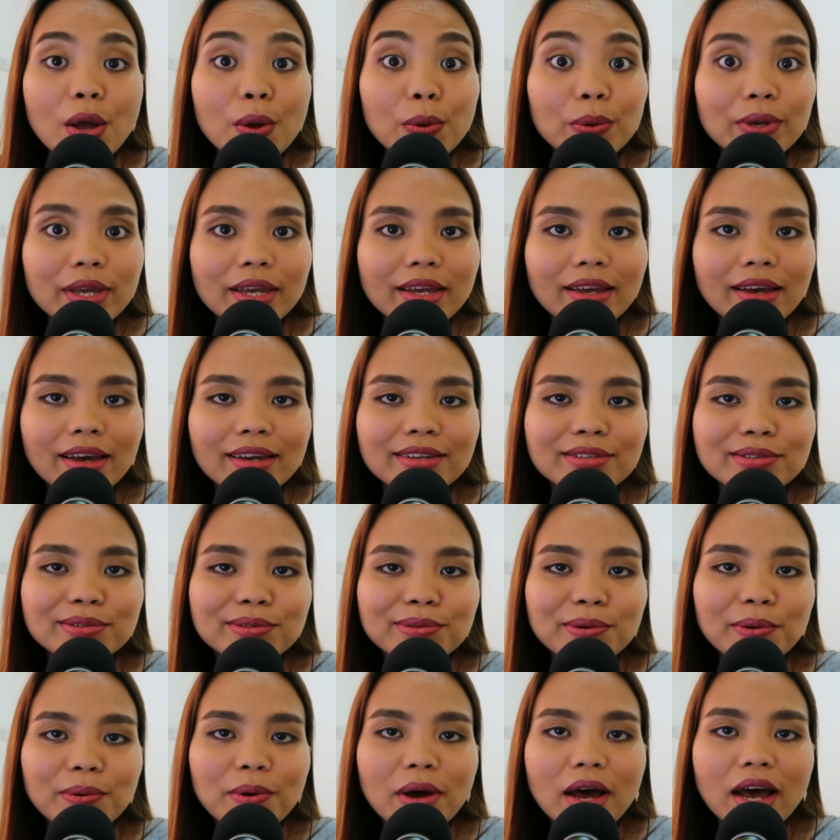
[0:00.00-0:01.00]
Okay, guys,
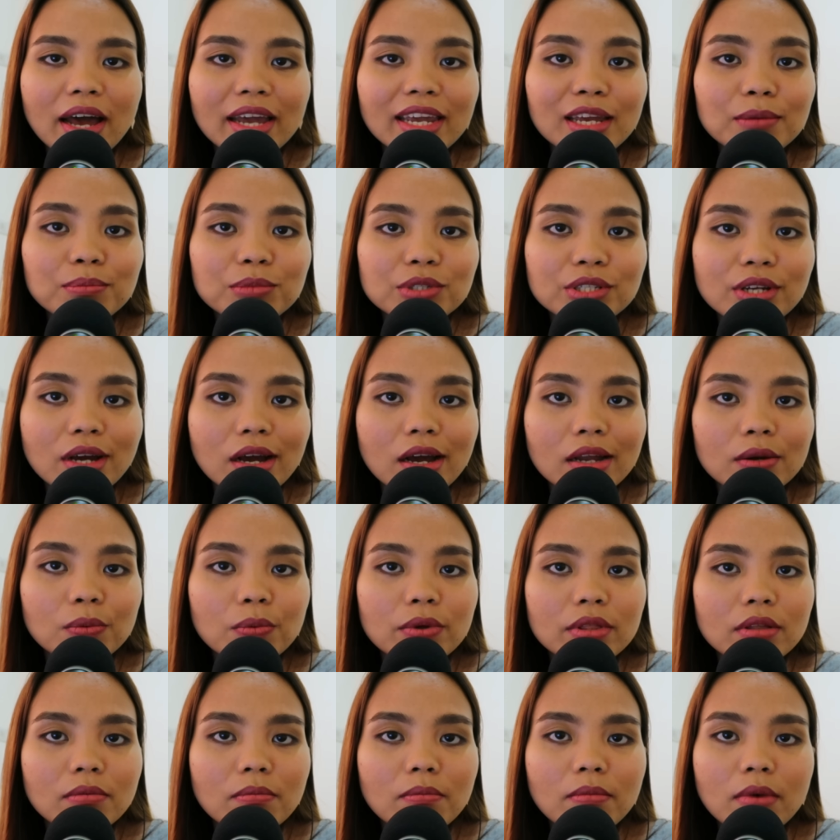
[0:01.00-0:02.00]
so I am done
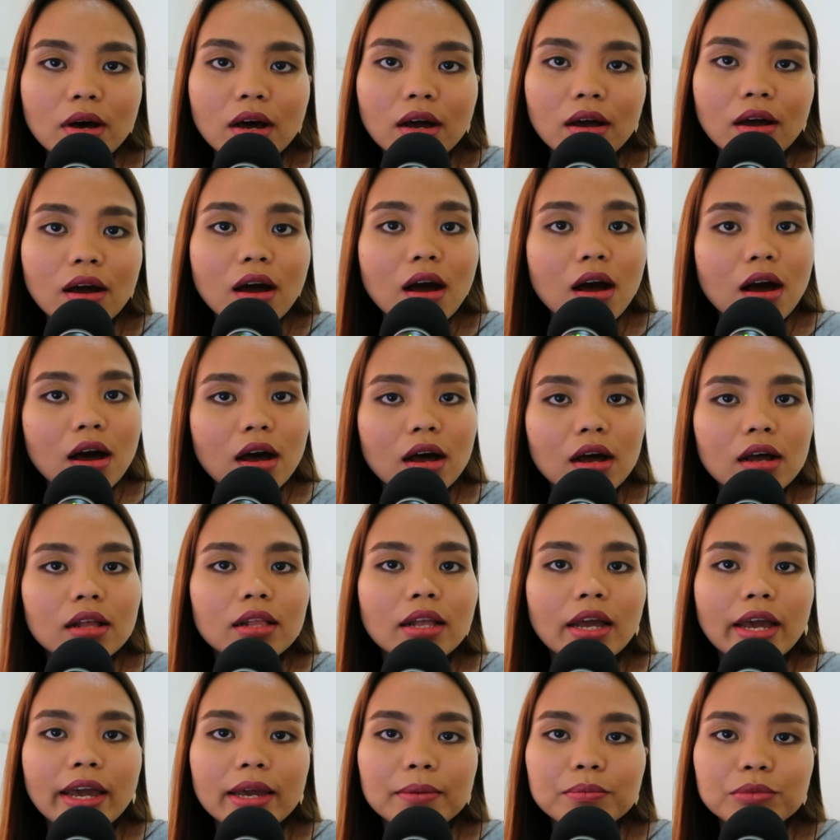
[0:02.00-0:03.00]
with a mock
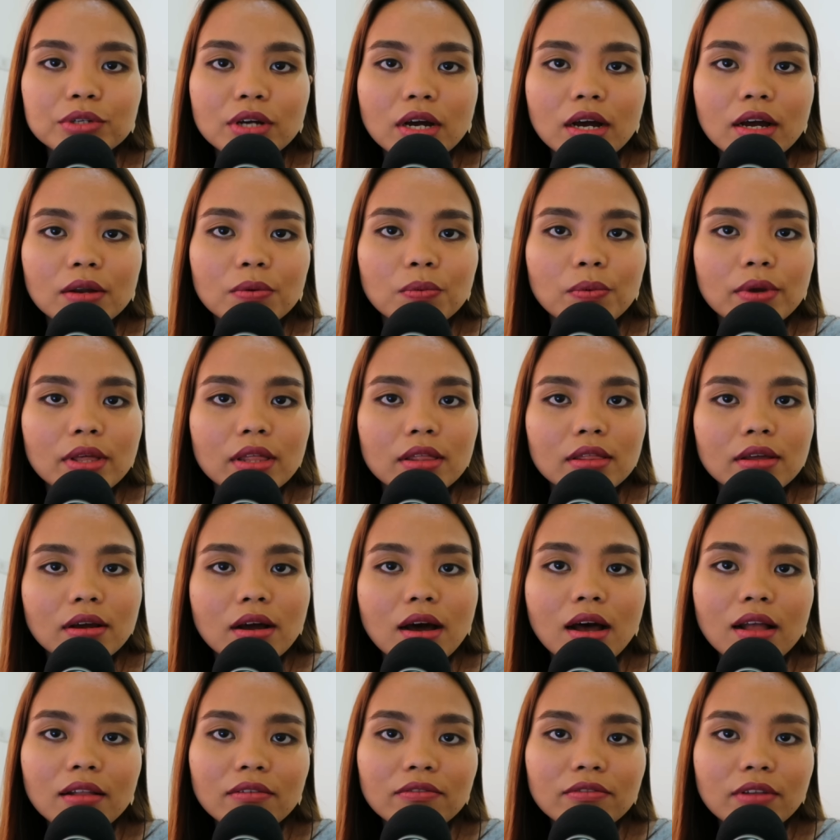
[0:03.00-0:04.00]
call. I am done with the
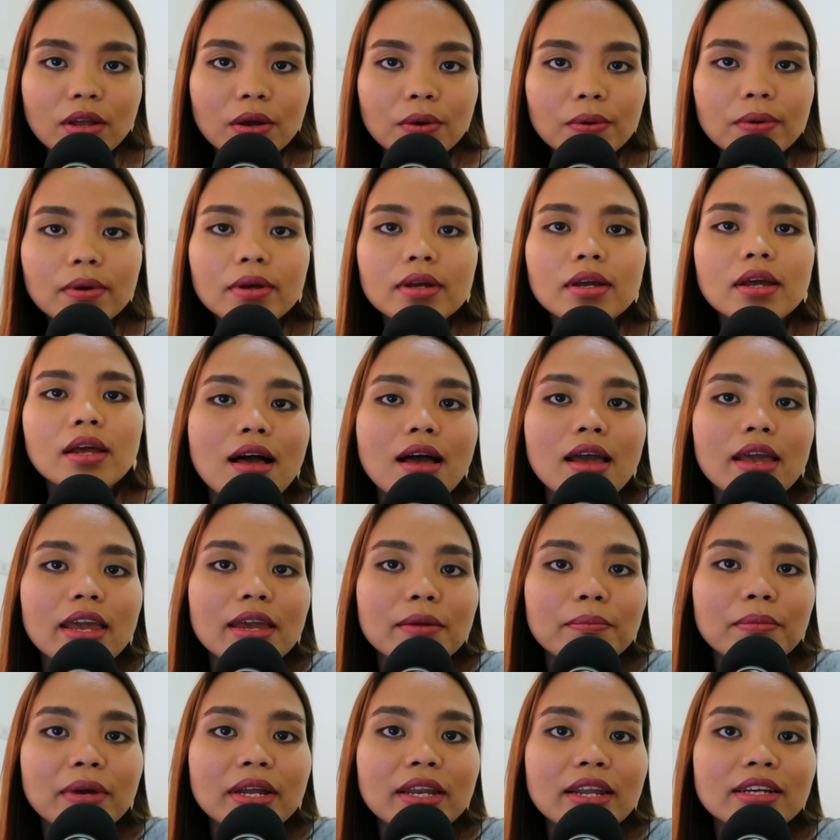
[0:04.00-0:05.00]
call flow.
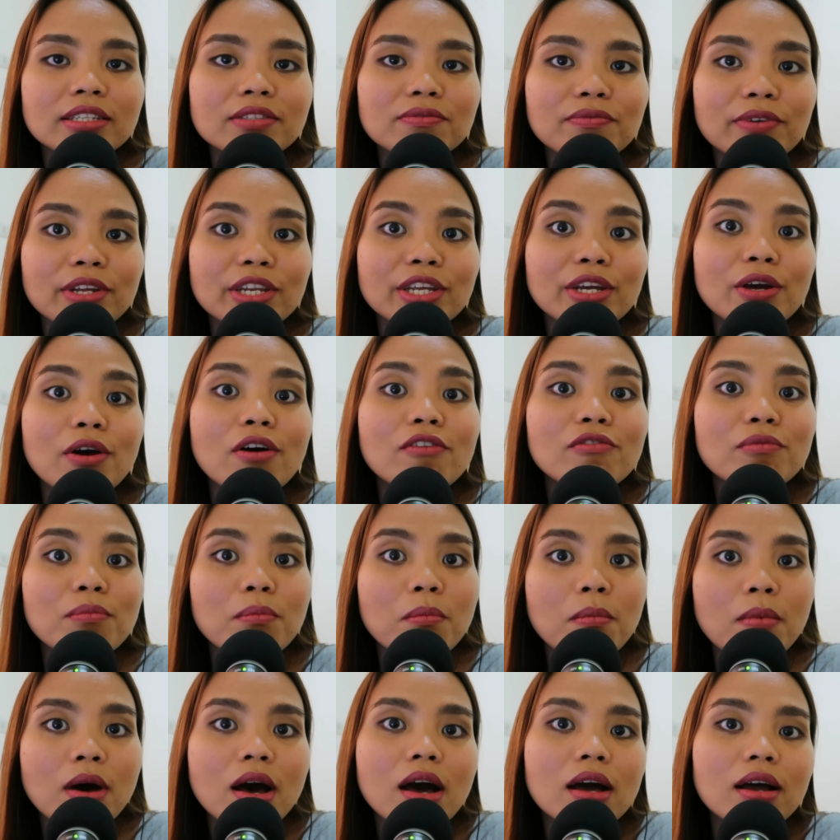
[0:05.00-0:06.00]
In my next video of
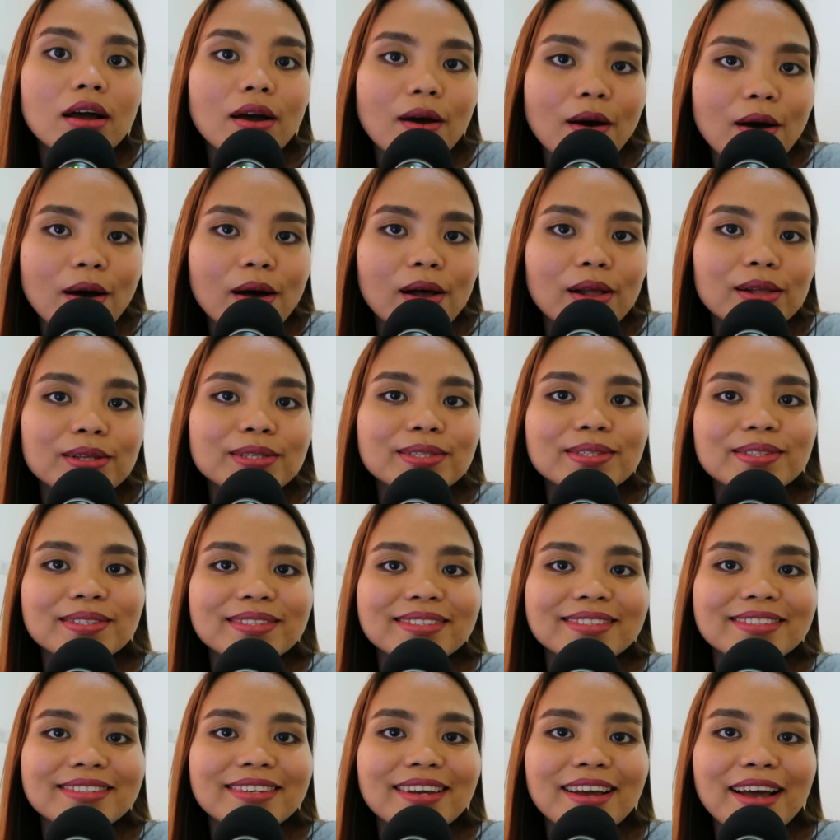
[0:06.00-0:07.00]
mock calls,
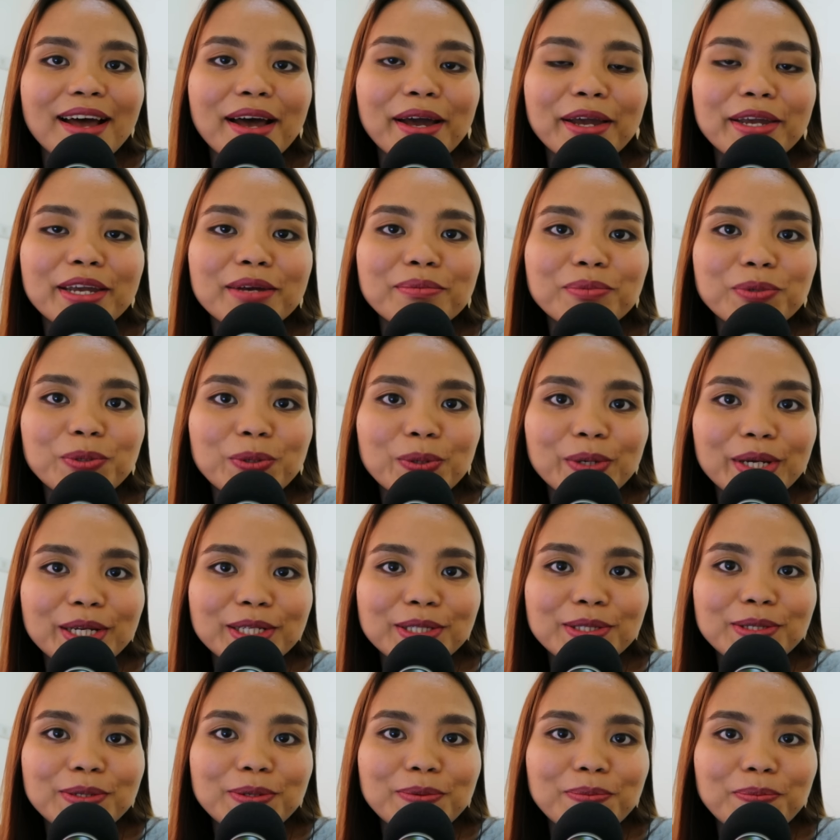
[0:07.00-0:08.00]
I am
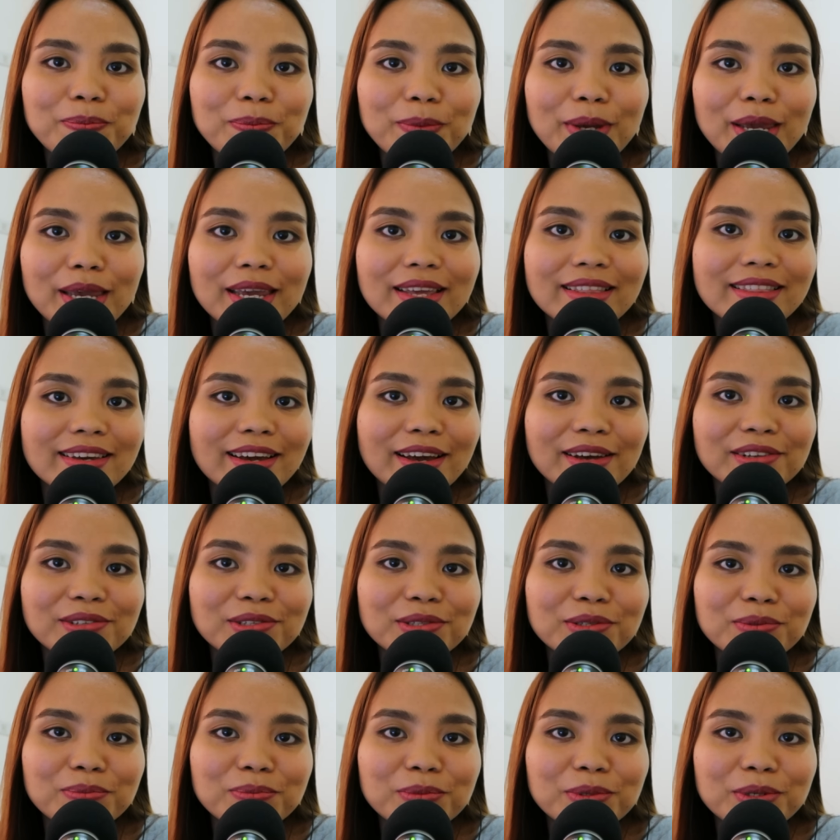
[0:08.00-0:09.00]
going to make the
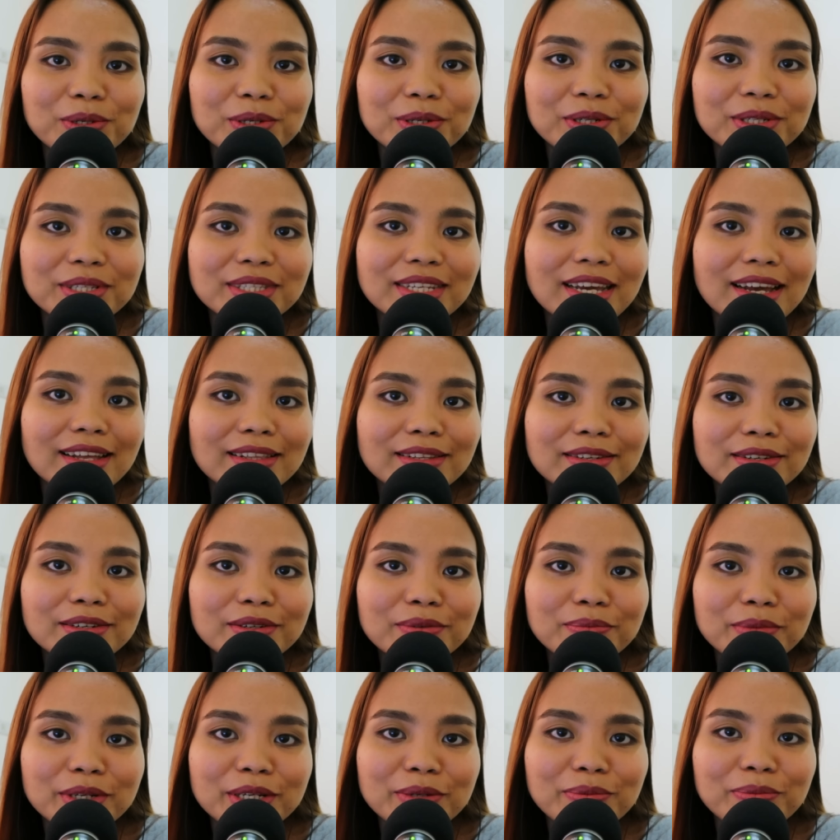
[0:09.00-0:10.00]
customers a
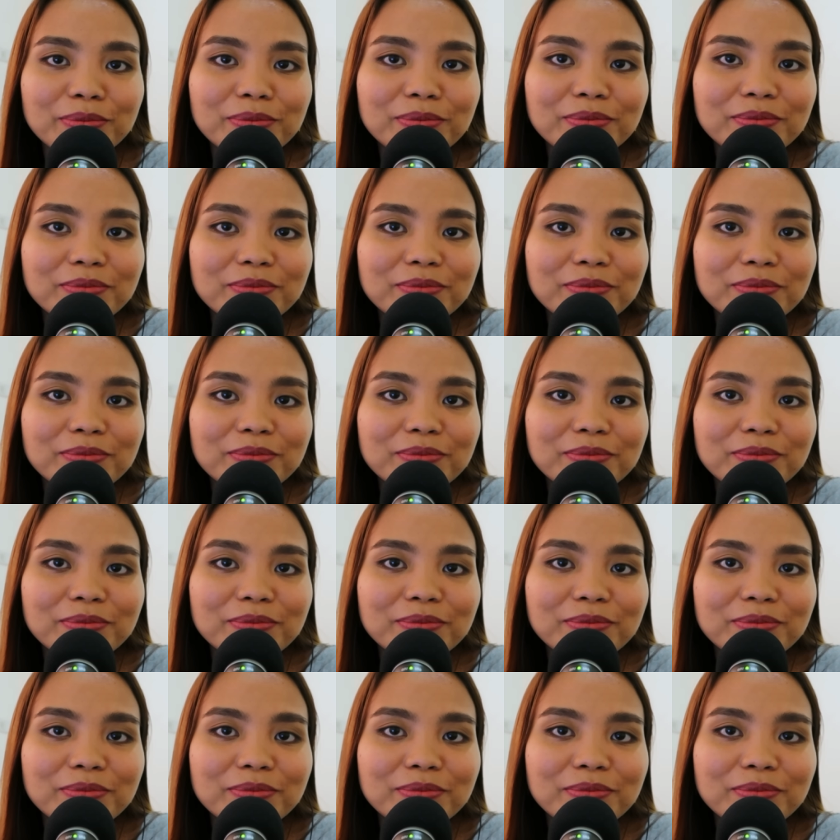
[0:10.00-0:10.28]
little bit